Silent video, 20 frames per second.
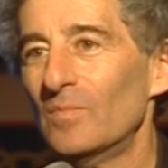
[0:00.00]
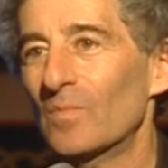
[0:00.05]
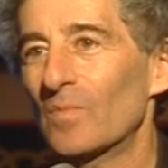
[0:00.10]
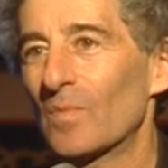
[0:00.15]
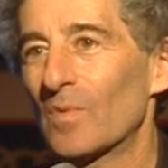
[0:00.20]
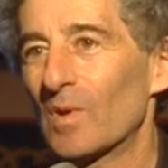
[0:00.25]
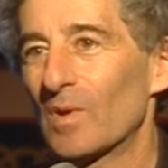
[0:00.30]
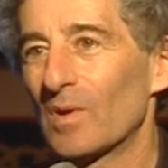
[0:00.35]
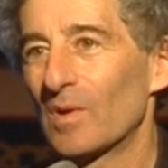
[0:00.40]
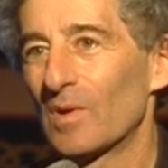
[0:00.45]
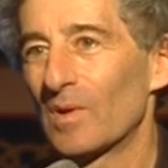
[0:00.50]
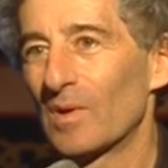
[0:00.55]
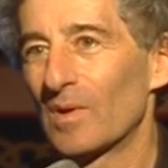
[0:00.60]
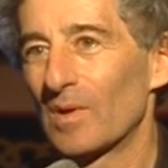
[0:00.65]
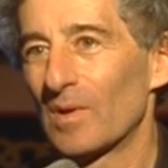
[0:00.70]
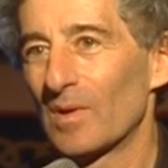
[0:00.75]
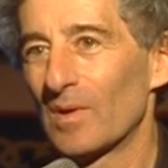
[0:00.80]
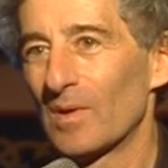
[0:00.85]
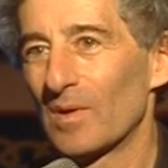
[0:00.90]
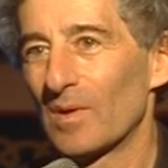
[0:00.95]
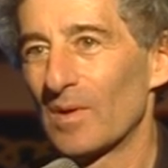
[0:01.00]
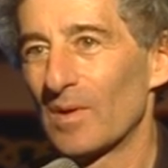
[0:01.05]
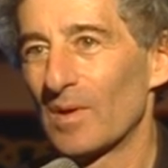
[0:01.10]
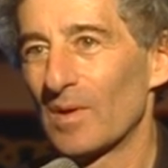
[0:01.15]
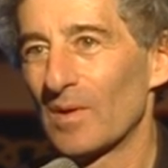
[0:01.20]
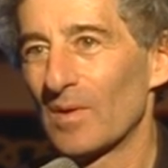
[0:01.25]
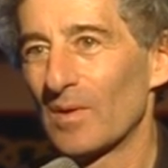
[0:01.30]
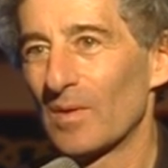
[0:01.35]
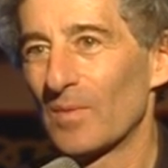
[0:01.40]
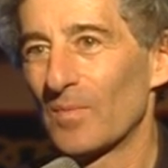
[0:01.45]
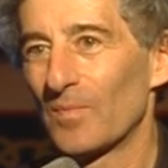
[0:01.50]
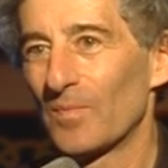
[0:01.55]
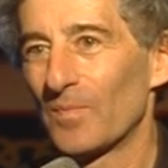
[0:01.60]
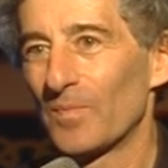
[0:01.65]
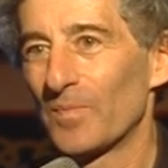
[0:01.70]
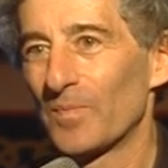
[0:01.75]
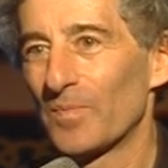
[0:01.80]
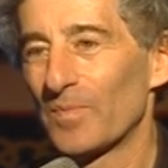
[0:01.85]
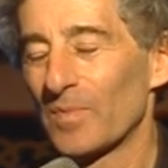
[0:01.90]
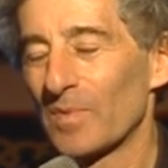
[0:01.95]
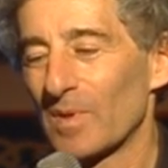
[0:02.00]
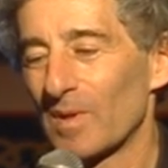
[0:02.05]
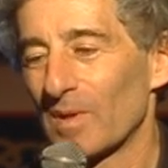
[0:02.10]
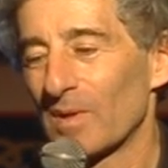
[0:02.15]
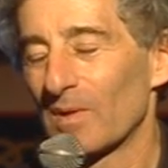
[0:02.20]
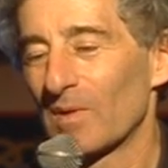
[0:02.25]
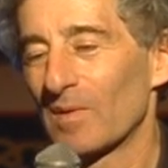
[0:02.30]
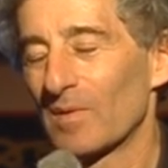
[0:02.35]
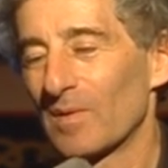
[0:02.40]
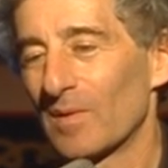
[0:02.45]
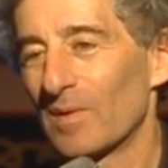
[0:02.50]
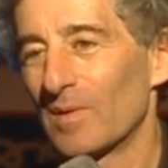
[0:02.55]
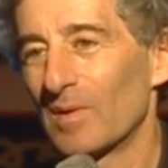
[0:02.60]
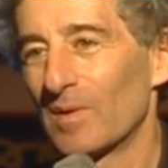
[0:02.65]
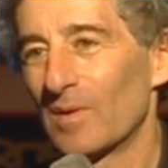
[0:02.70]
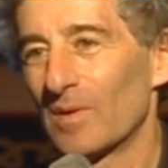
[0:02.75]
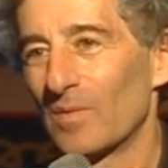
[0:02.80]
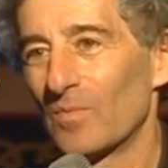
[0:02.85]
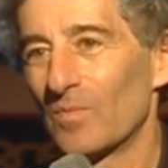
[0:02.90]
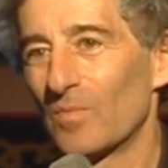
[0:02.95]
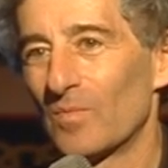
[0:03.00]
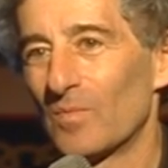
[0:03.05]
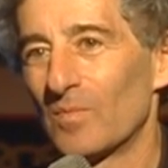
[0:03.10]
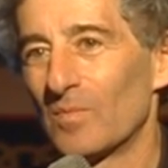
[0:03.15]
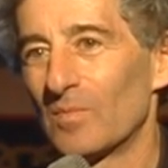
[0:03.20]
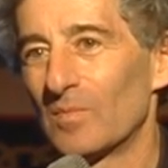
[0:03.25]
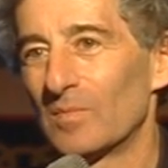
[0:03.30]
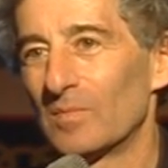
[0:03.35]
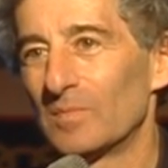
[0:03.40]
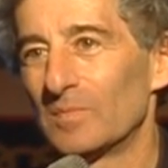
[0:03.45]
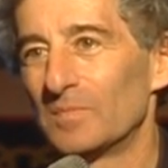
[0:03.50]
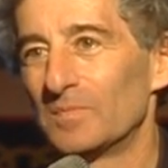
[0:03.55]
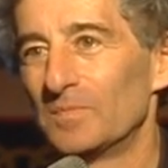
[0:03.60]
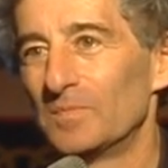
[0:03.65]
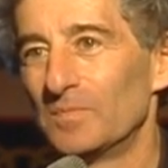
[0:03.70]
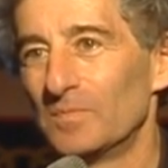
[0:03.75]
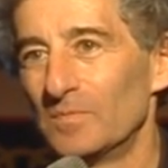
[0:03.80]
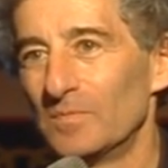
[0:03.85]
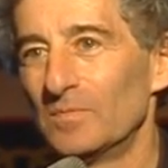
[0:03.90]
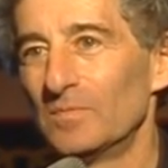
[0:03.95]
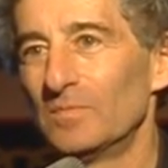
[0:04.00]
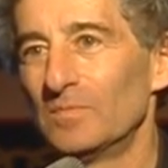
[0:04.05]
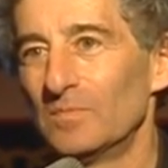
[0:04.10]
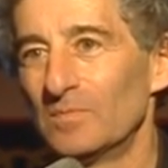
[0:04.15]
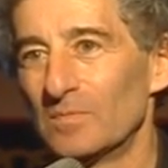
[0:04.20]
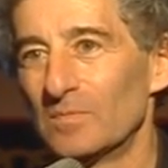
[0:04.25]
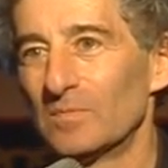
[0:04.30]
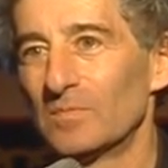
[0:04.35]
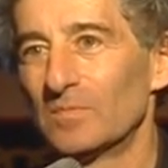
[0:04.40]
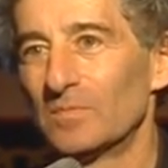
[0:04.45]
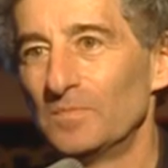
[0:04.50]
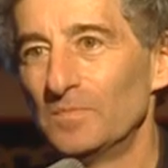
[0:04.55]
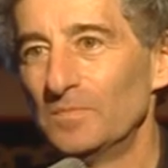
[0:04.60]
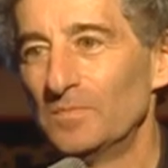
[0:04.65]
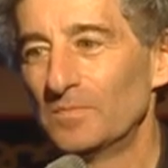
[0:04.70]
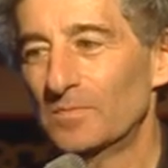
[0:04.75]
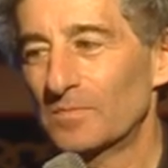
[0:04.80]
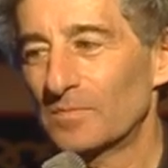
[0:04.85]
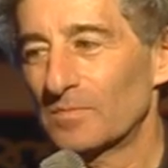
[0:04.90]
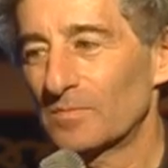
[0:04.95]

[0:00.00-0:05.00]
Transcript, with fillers: rarely lose power uh, when other neighborhoods do because of the winds.